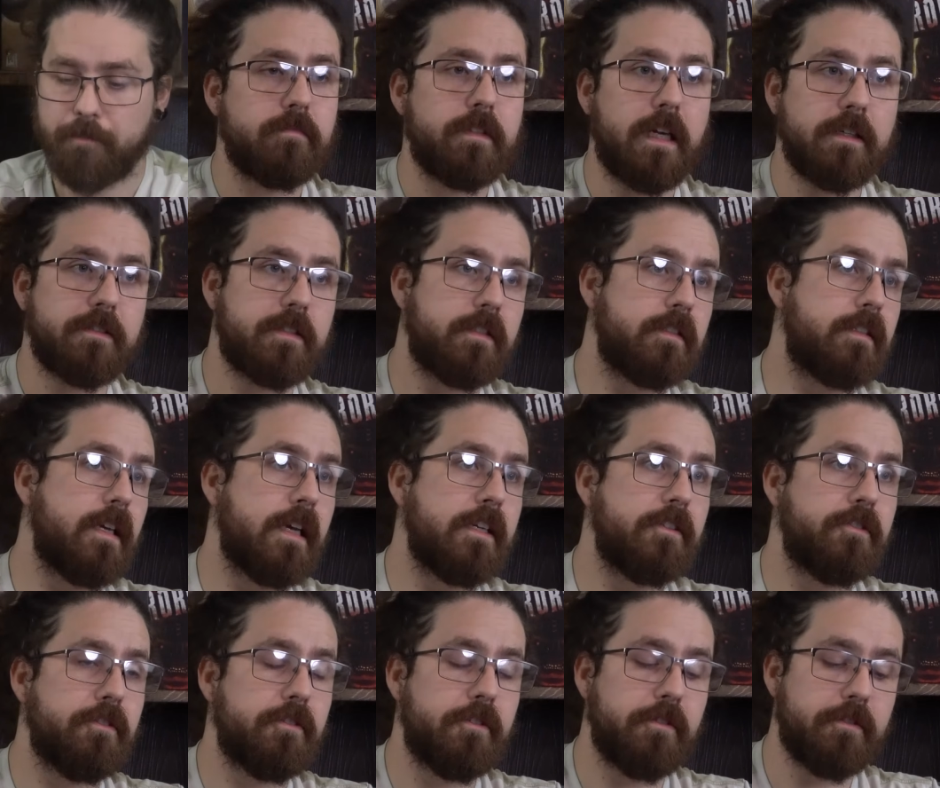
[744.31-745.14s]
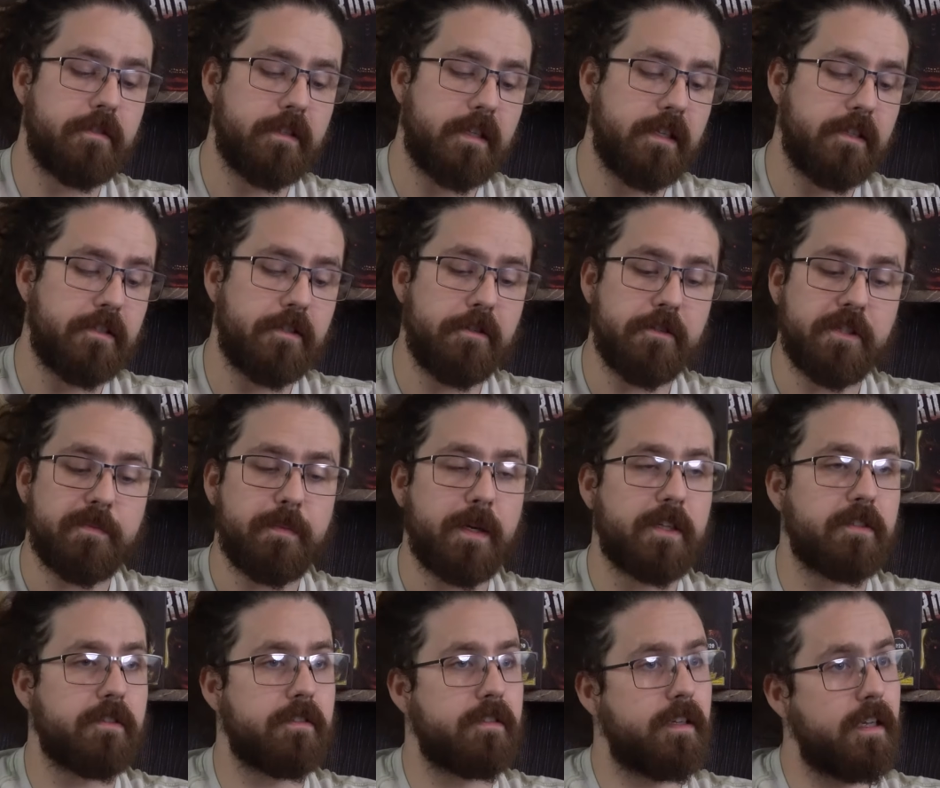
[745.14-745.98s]
Now, since I introduced these 2
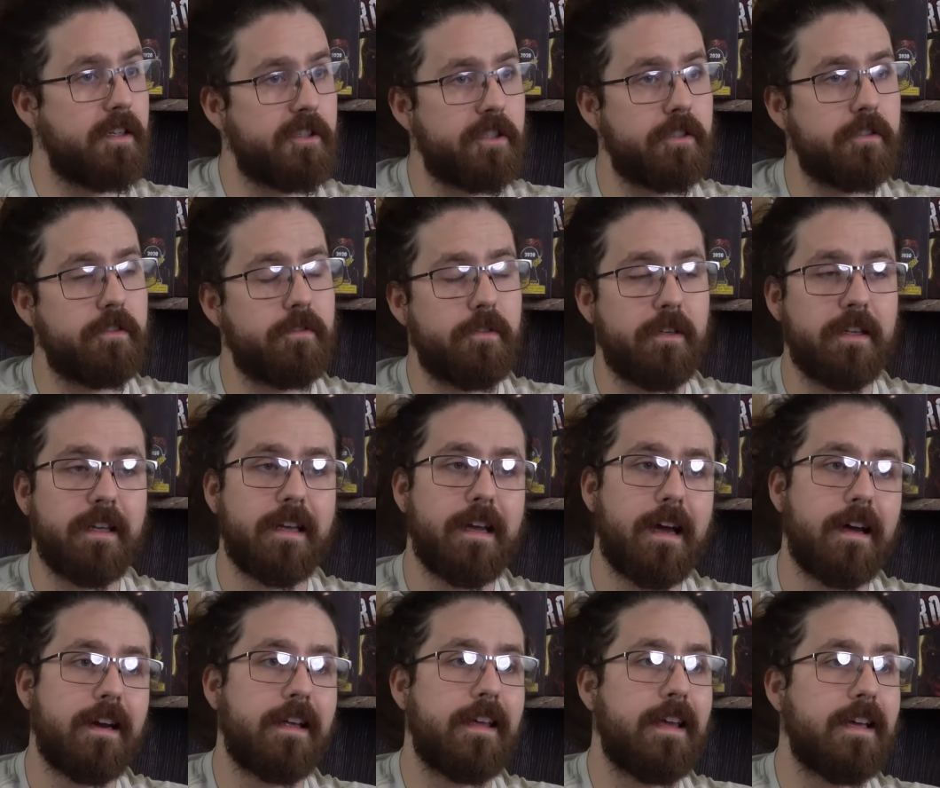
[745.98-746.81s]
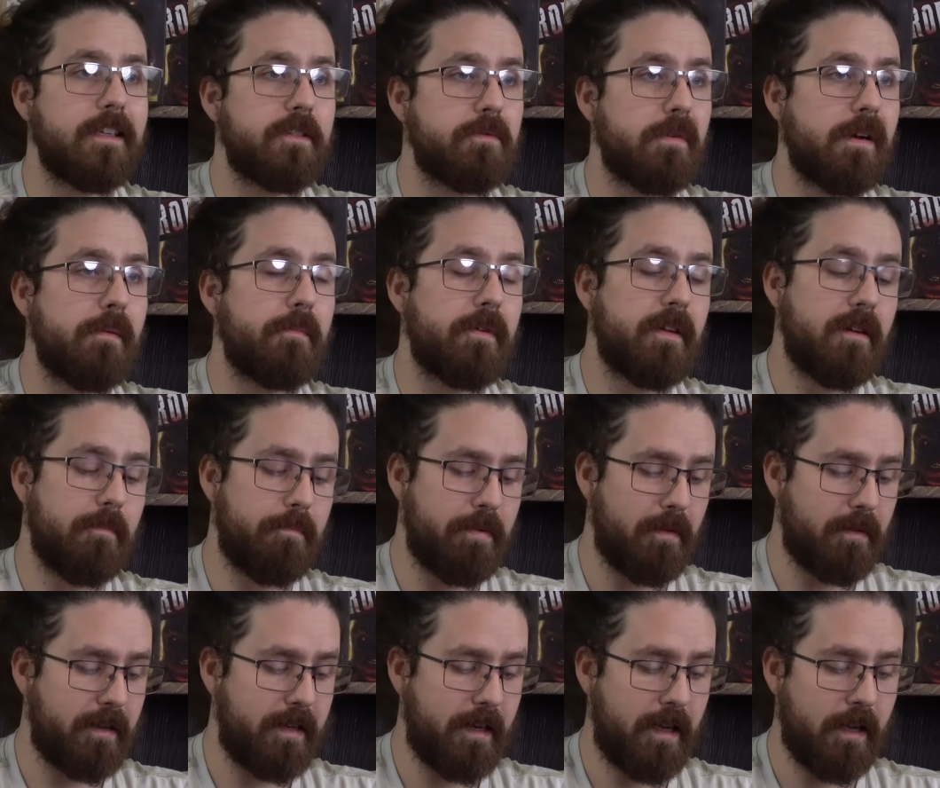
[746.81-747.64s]
specializations, you can kind of guess what I'm going
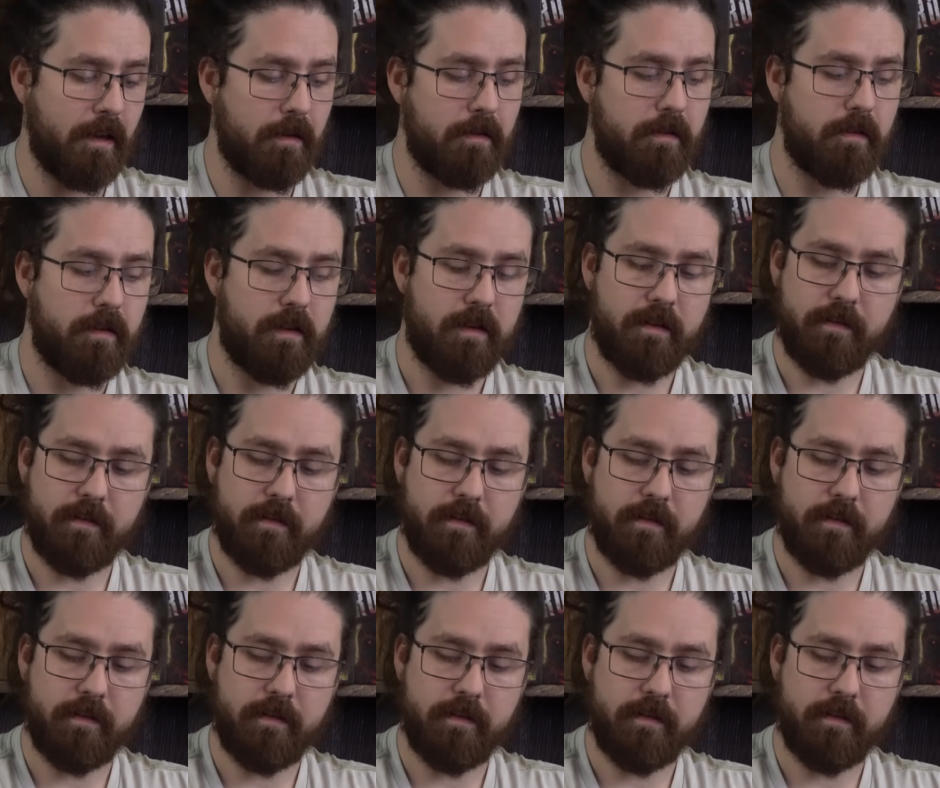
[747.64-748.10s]
to put down.